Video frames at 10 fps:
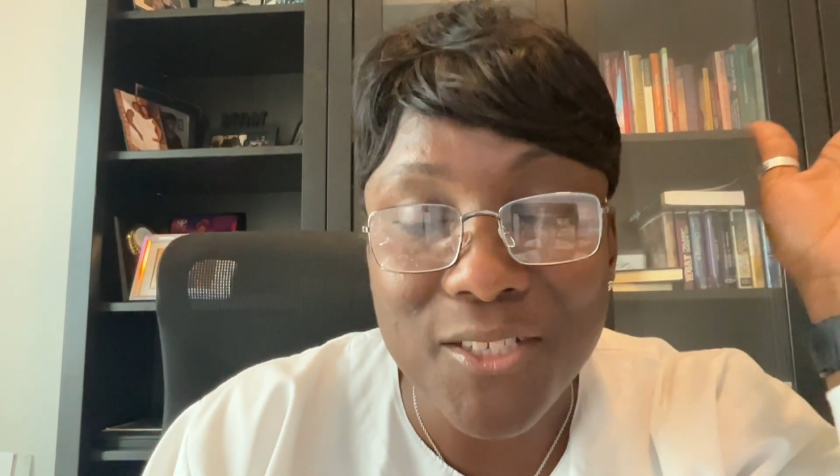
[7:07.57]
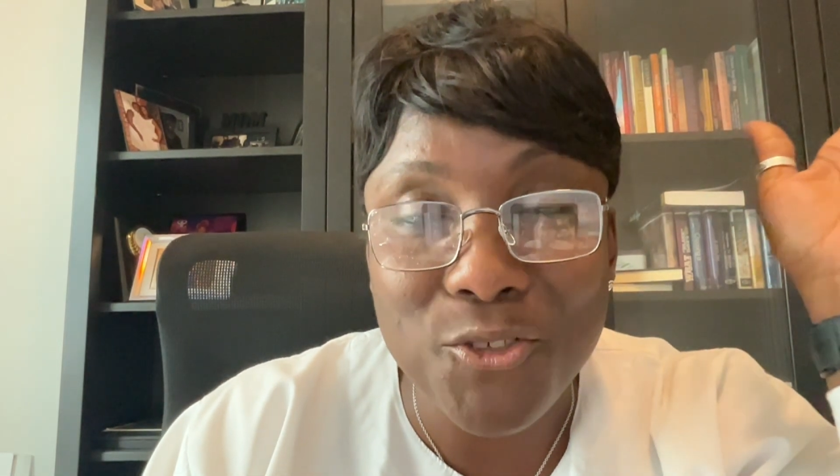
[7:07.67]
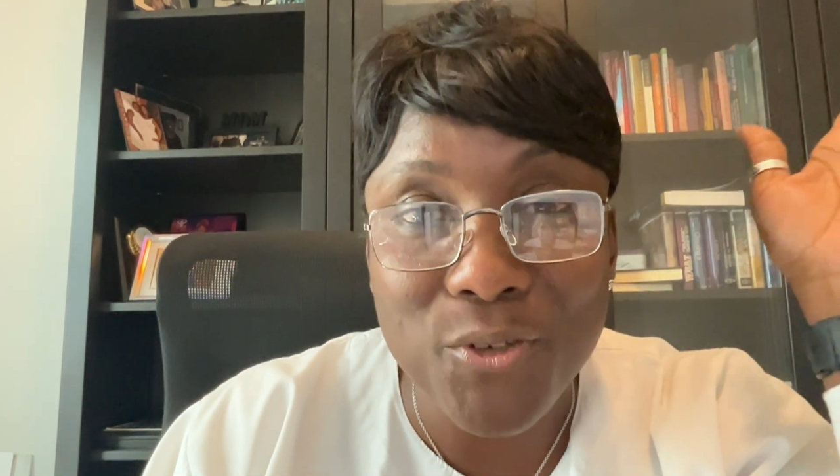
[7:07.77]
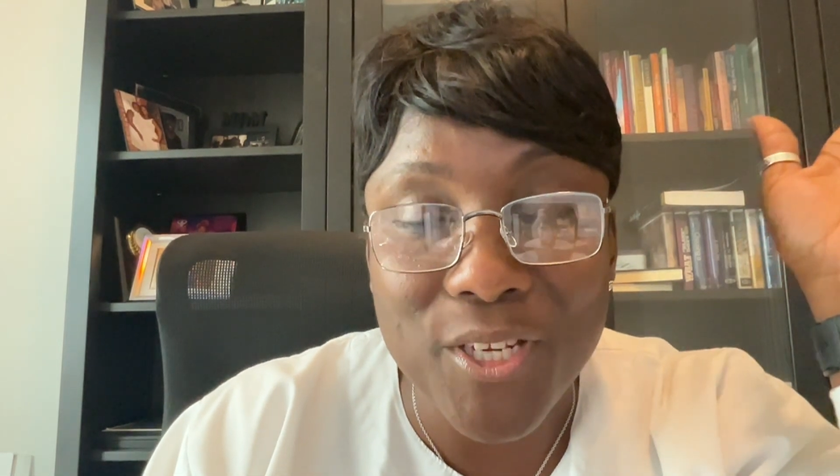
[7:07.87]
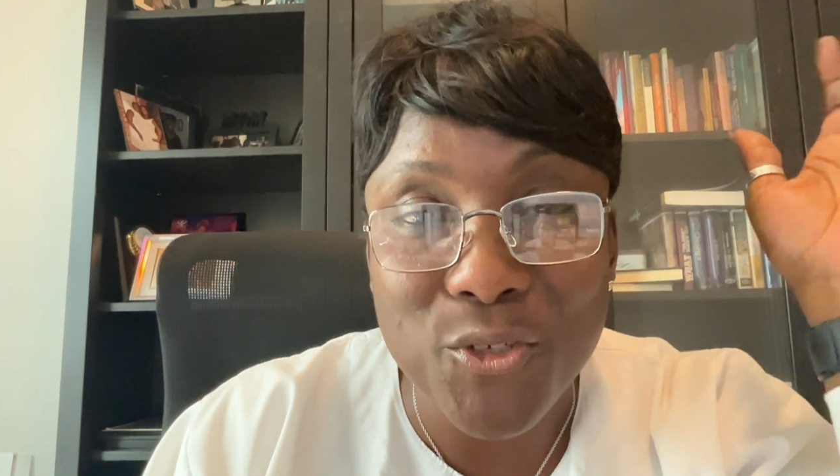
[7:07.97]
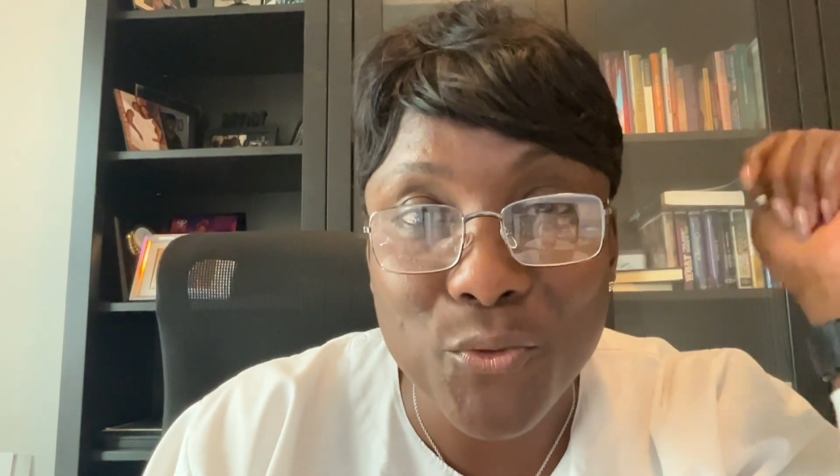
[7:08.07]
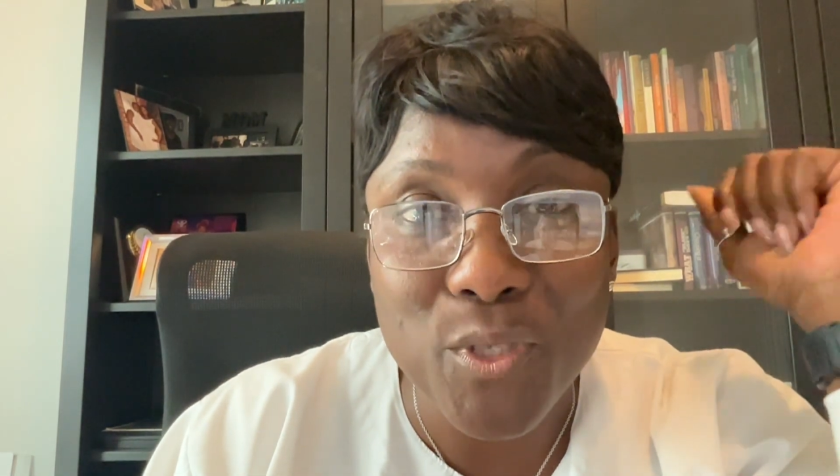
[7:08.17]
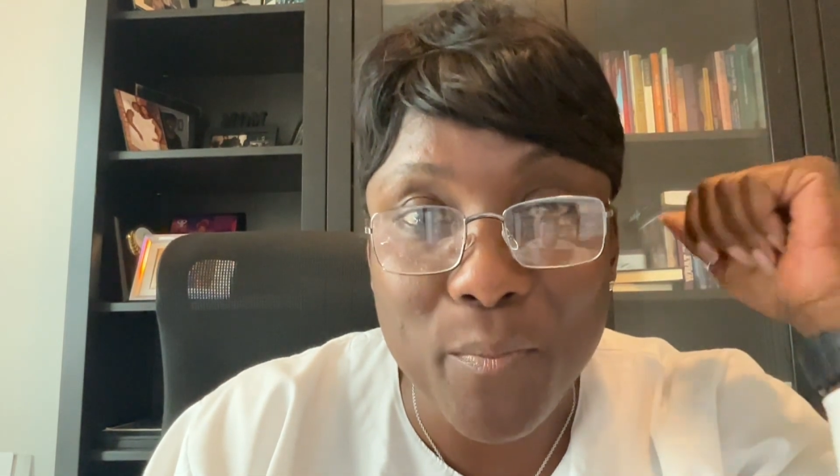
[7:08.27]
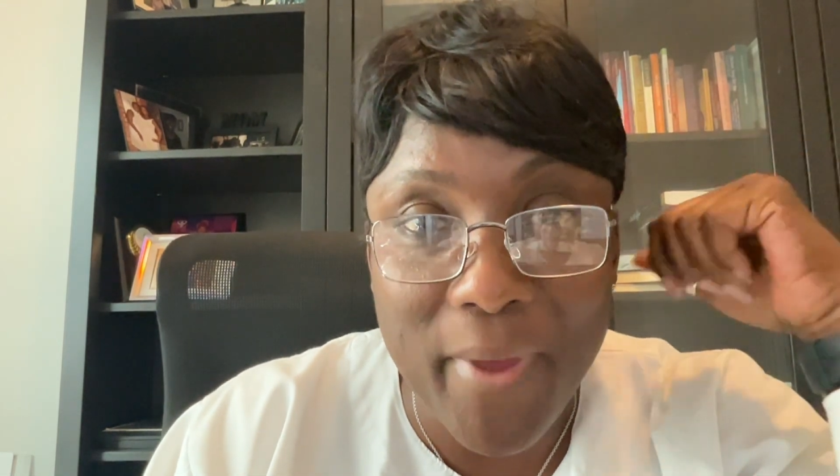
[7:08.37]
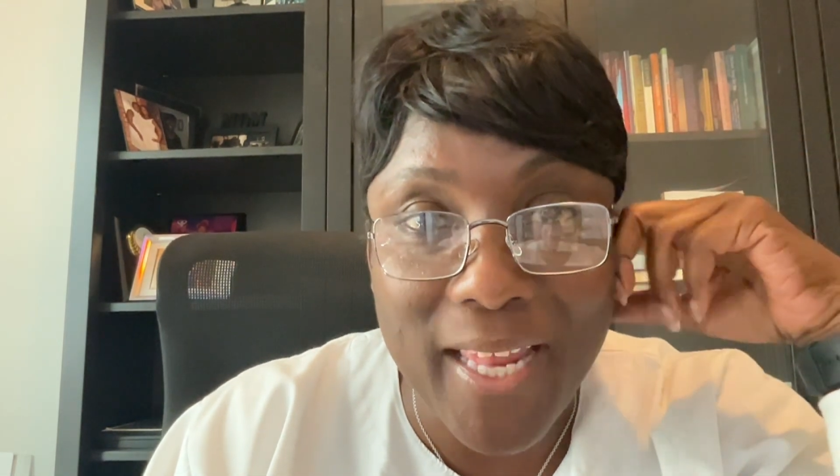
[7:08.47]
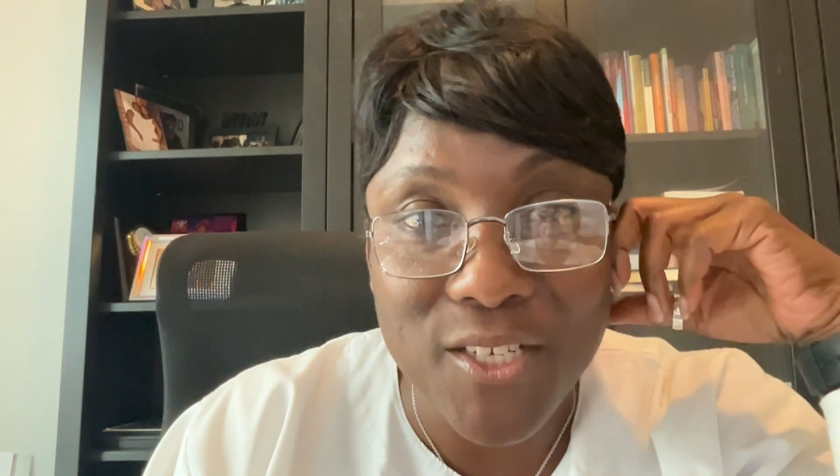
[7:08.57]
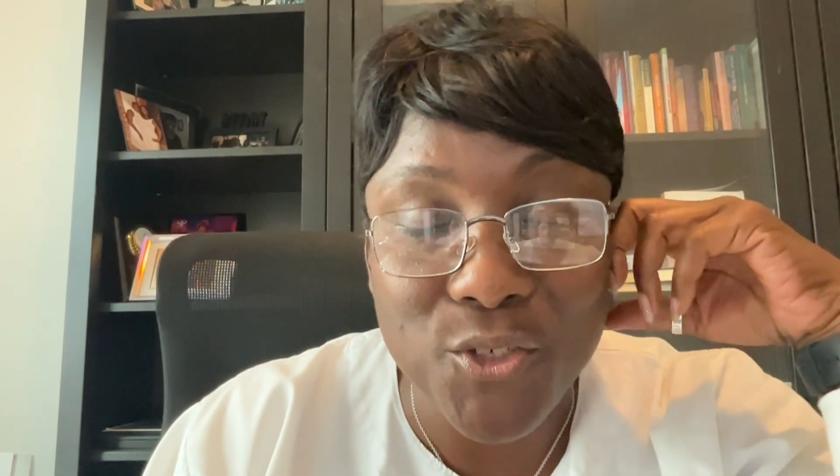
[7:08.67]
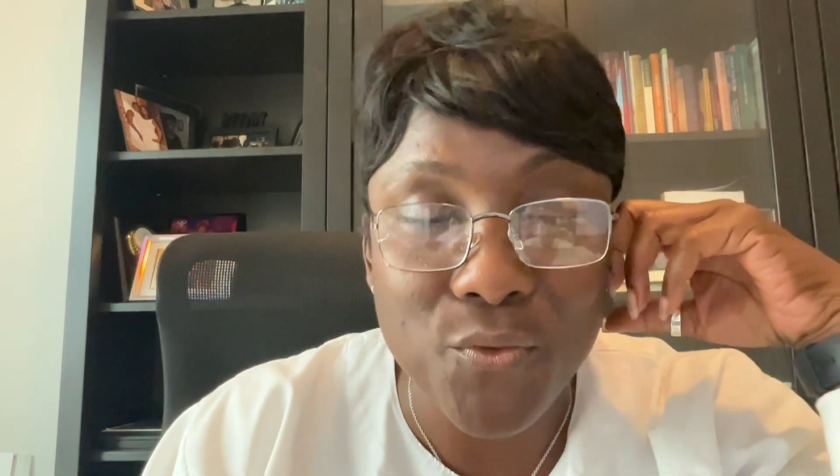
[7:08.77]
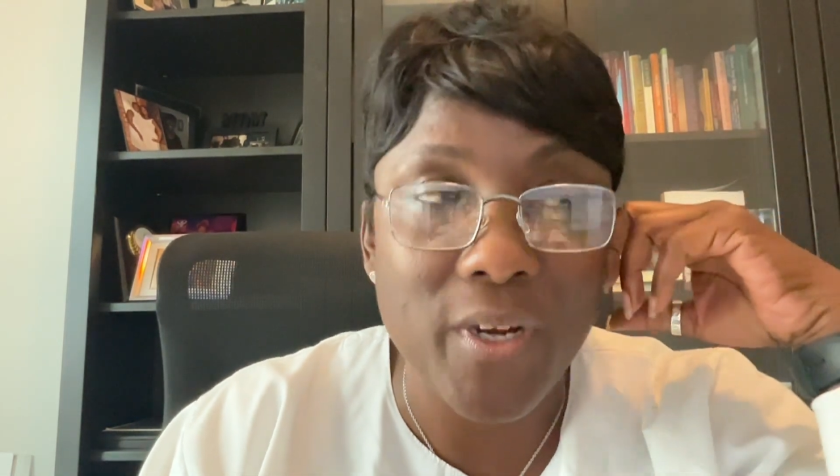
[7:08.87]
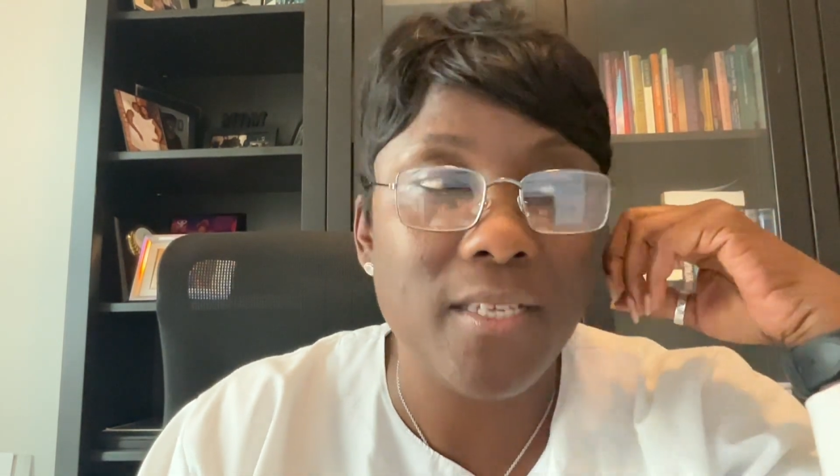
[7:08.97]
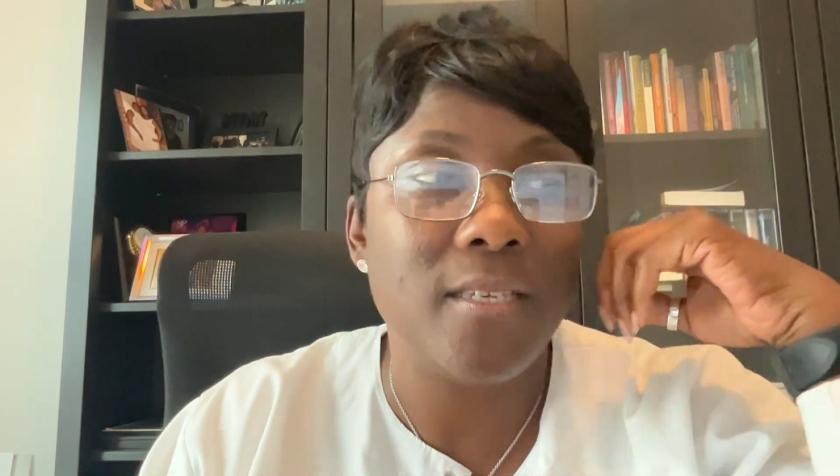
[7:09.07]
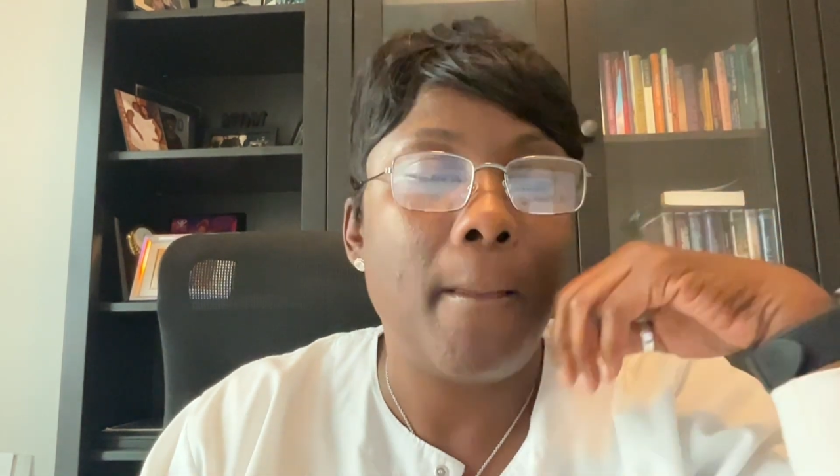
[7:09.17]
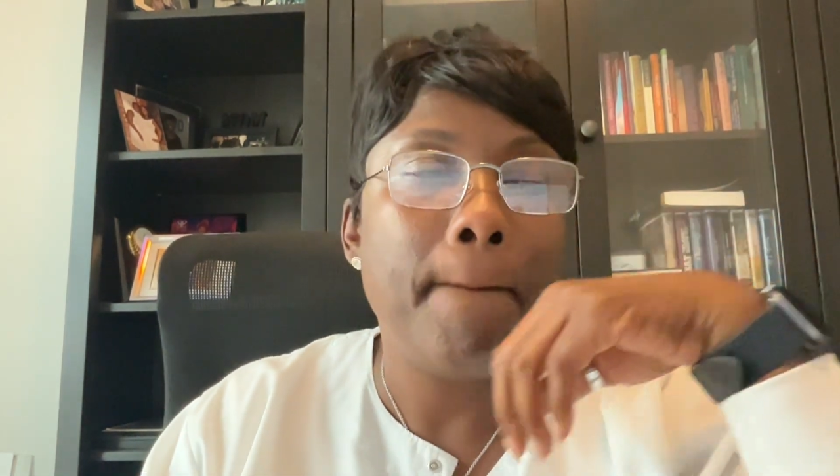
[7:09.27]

that you can do to manage stress.